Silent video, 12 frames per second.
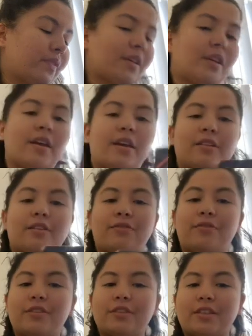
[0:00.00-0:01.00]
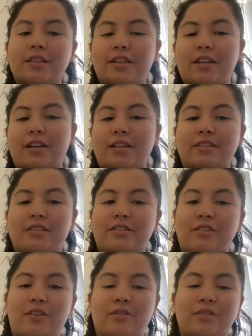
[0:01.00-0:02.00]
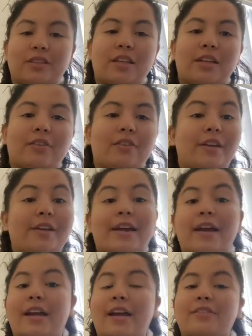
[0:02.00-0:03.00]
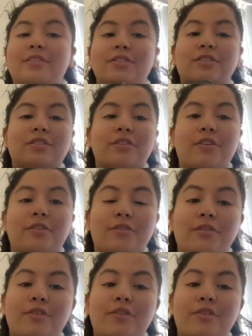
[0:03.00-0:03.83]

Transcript: And the first thing I thought was like, okay, I have to start